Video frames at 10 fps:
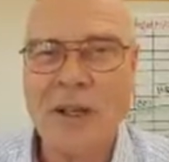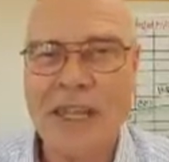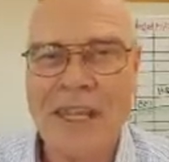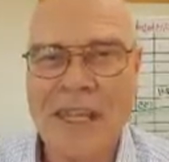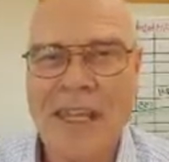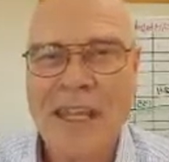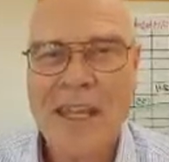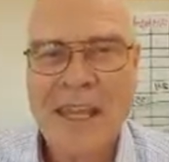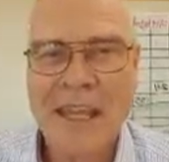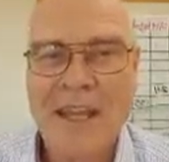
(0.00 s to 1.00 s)
in,
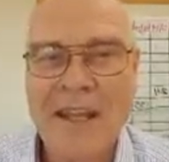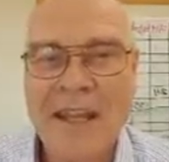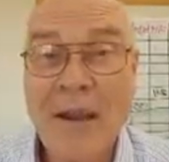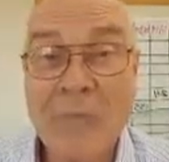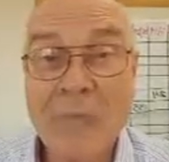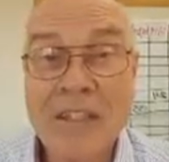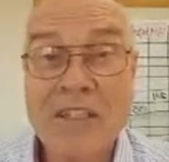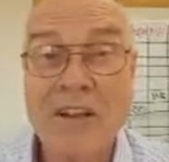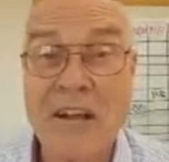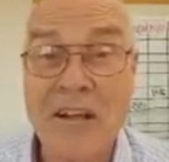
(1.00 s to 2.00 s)
and hey, I'm going to get
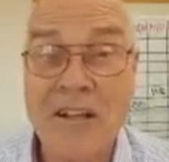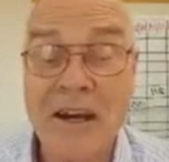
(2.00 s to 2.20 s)
started.